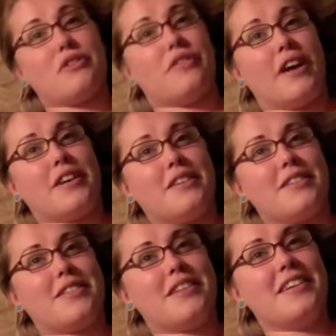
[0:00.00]

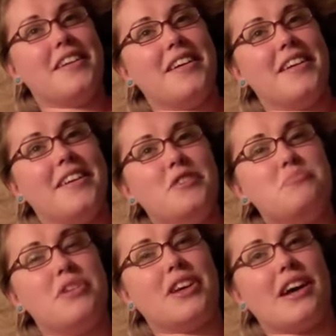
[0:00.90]
motherfuckers
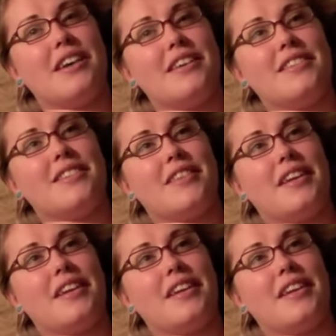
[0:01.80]
because